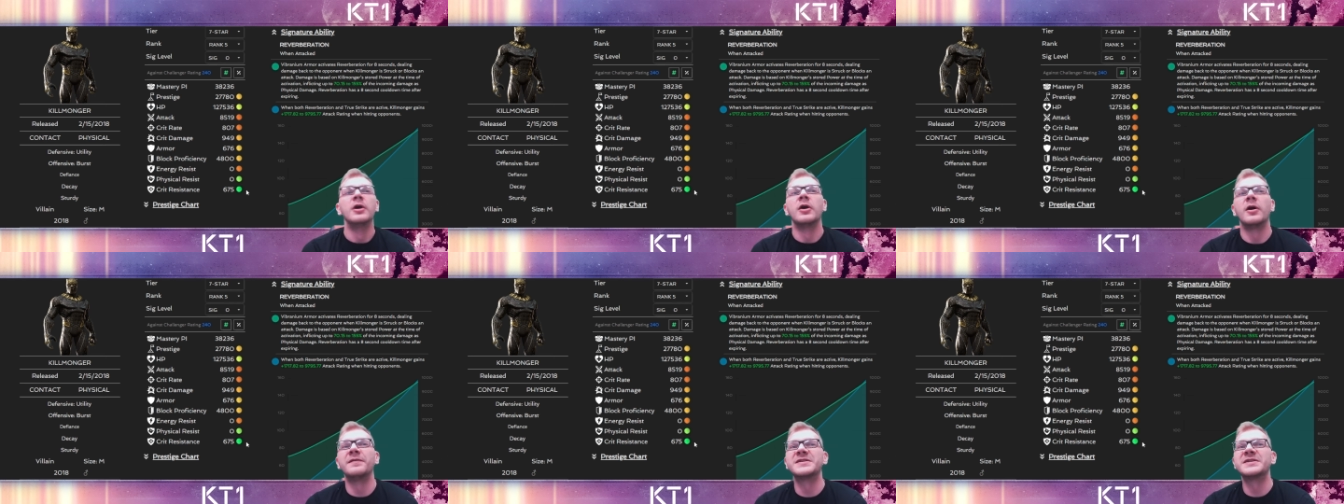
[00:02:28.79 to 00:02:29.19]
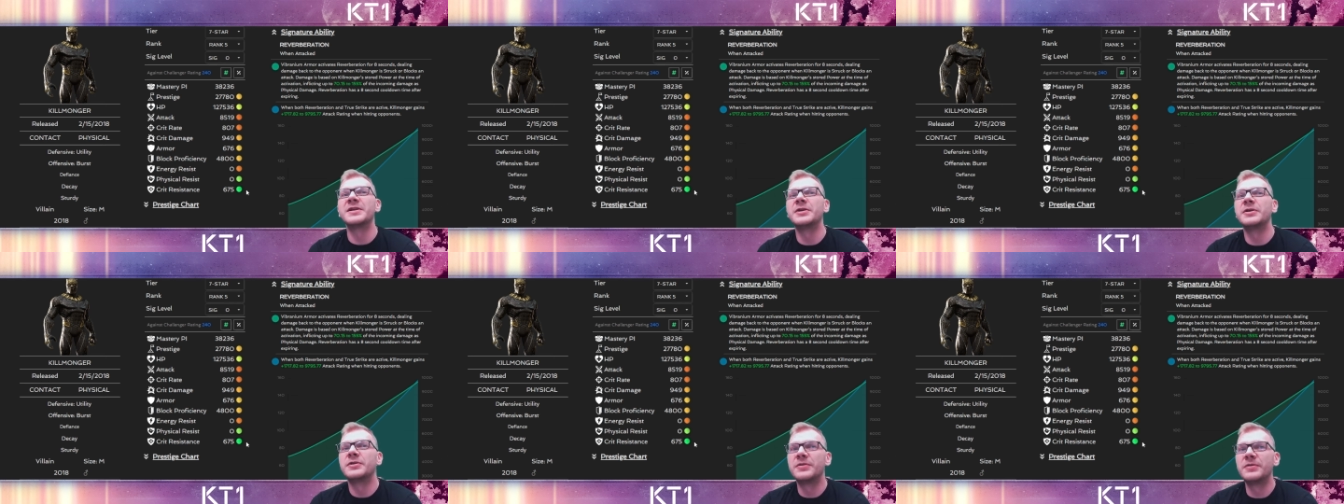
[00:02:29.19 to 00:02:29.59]
Obviously,
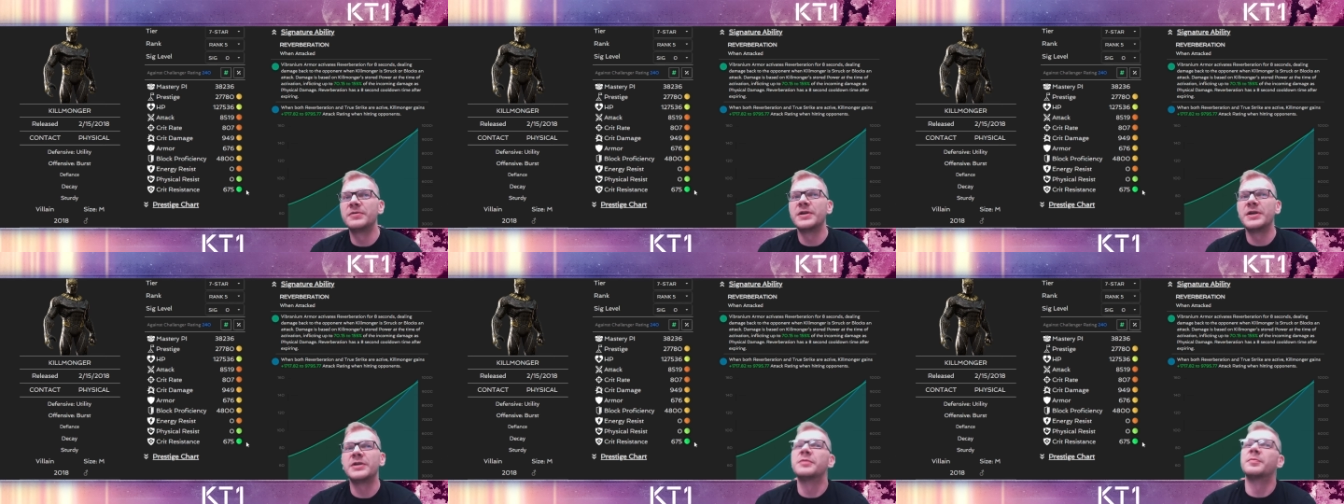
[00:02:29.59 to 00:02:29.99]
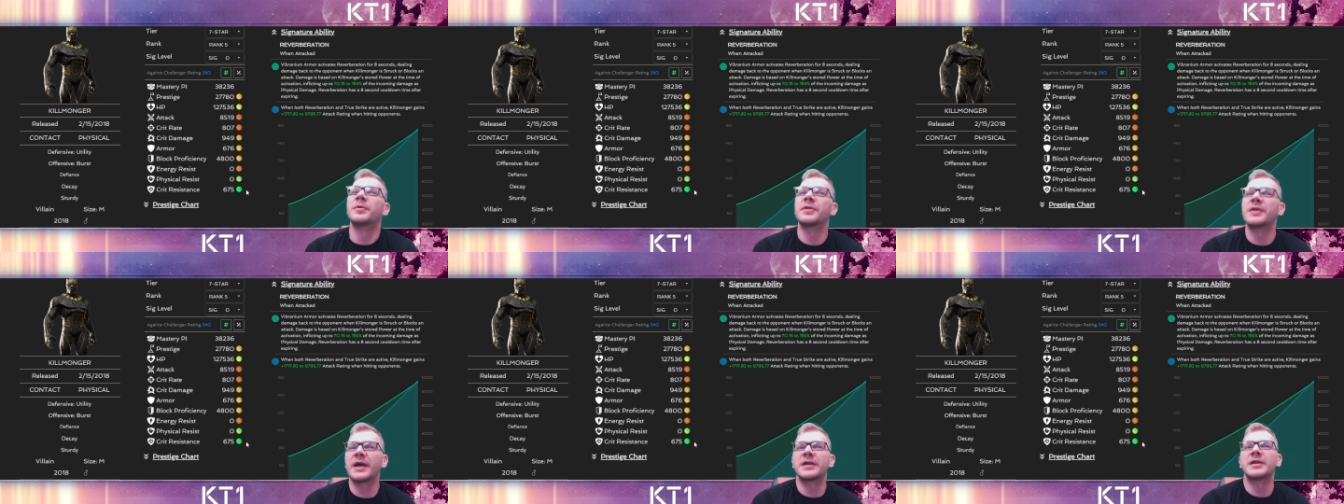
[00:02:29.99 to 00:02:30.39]
you do need to
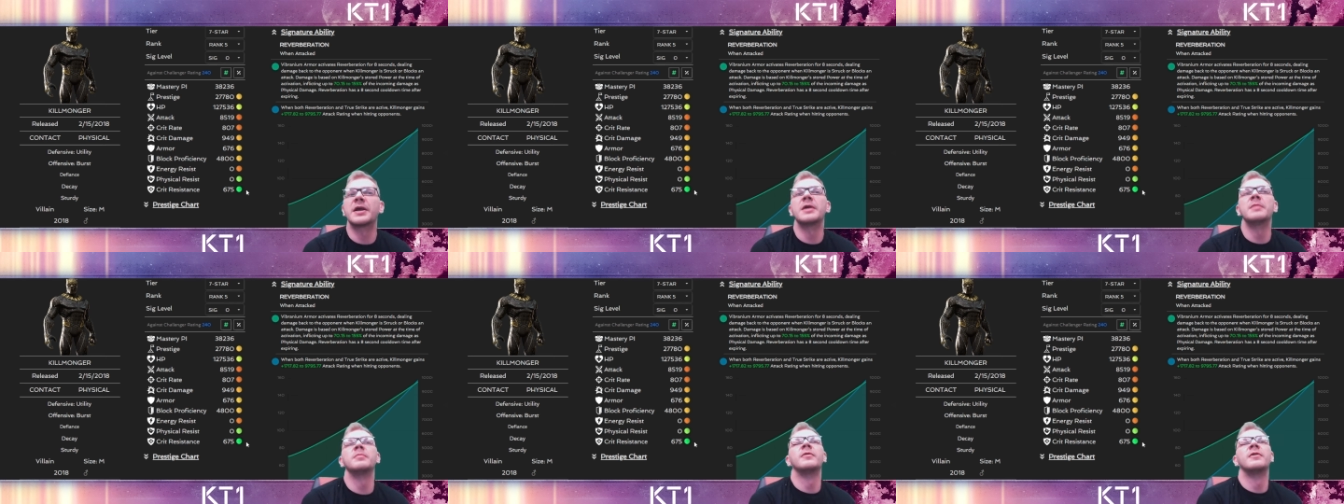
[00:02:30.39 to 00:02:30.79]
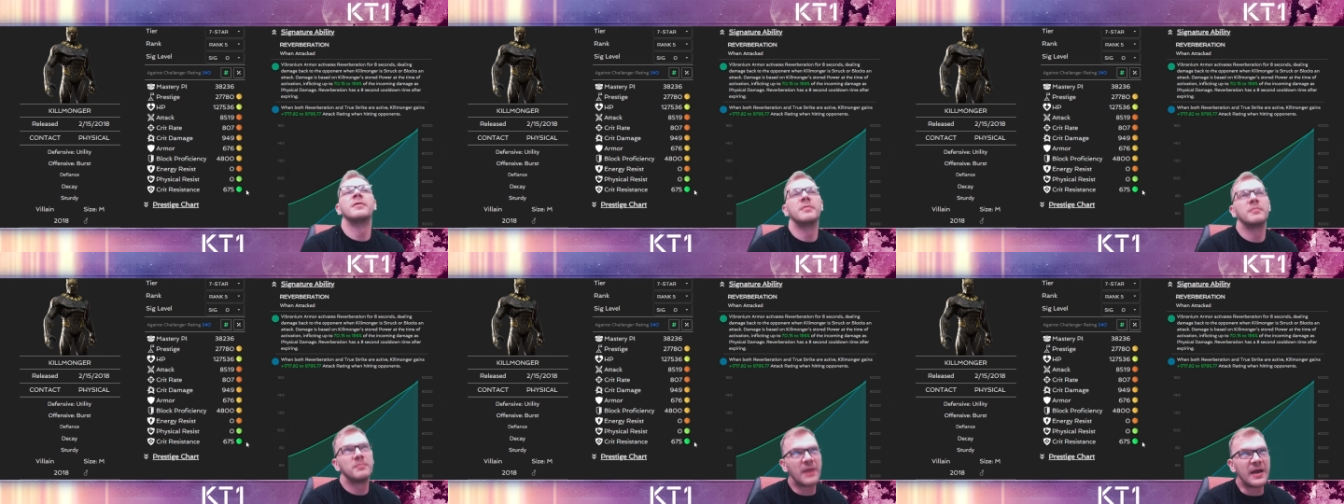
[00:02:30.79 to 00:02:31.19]
protect him
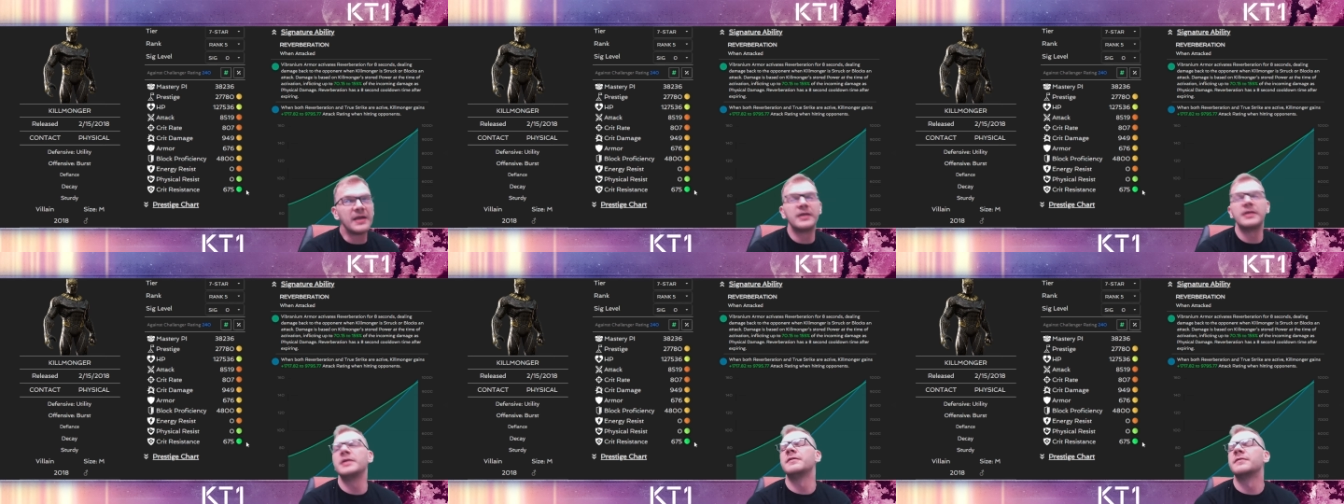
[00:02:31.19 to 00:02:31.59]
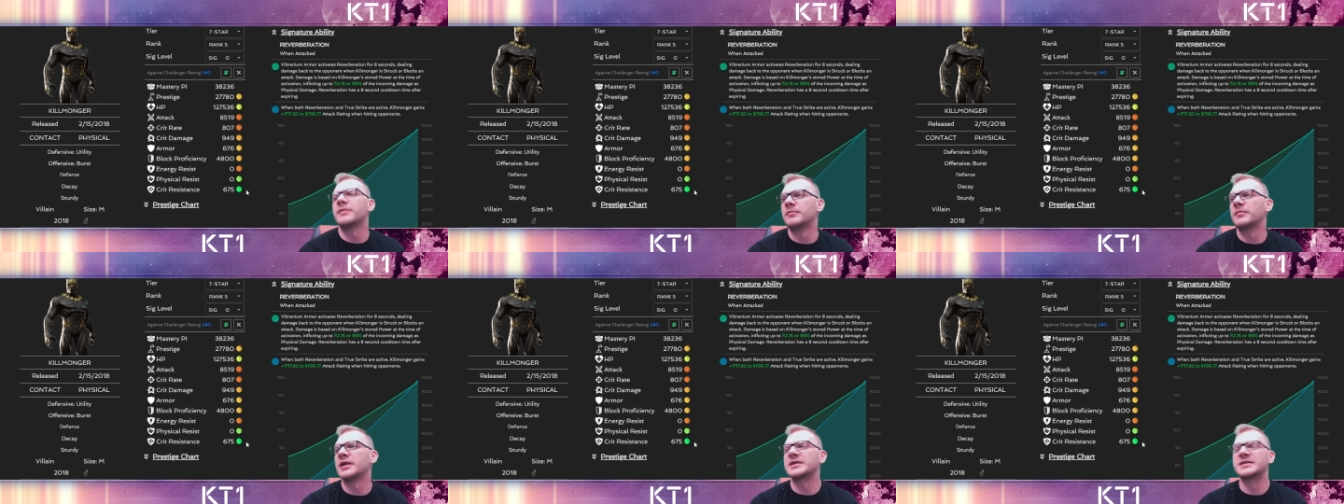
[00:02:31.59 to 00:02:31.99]
mainly
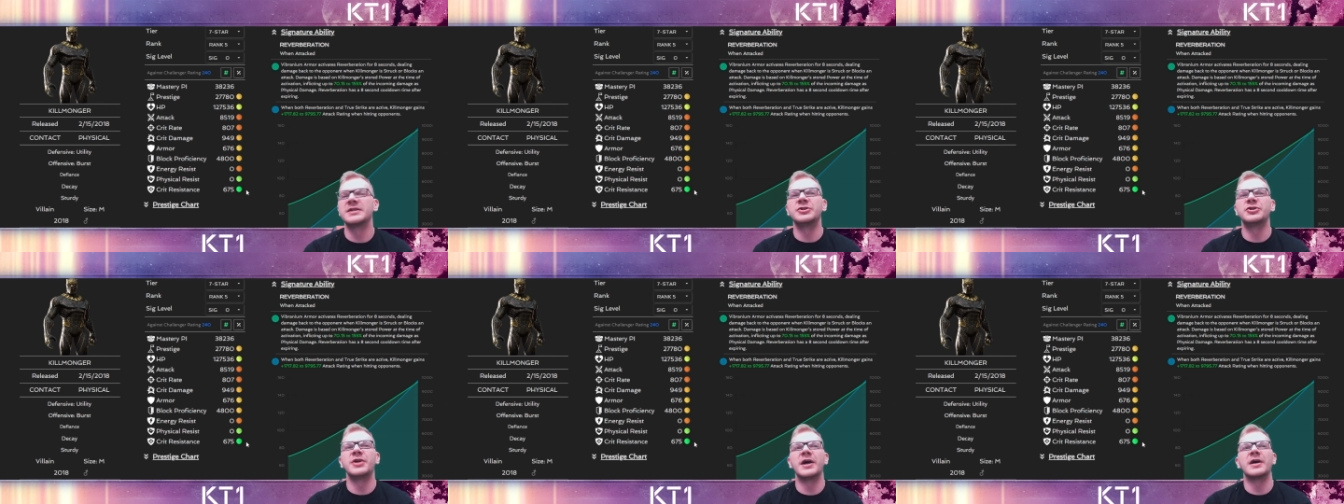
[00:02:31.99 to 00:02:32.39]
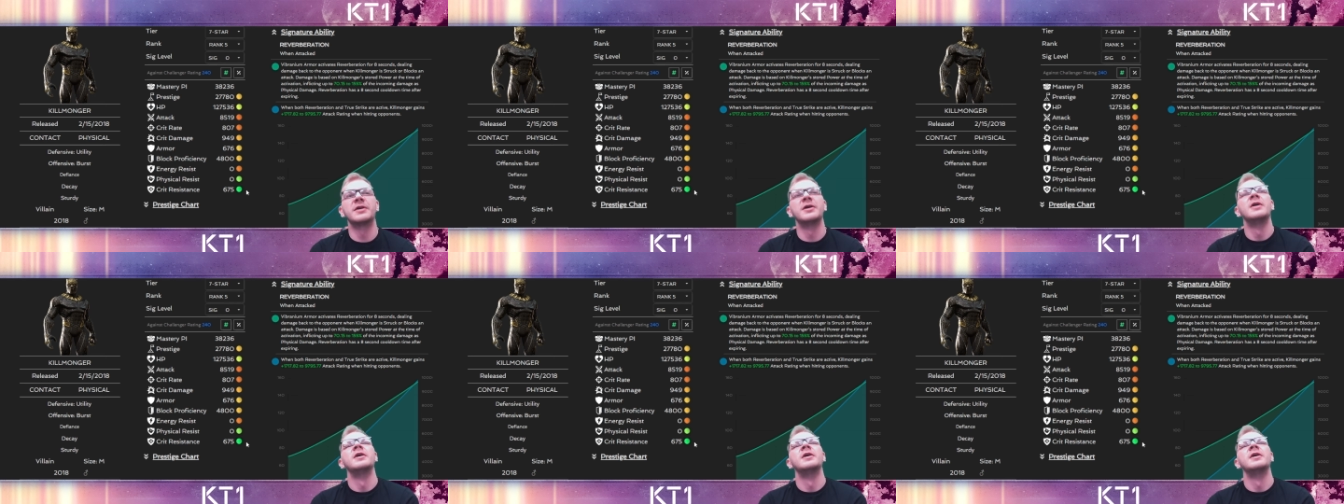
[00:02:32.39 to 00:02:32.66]
from like CGR.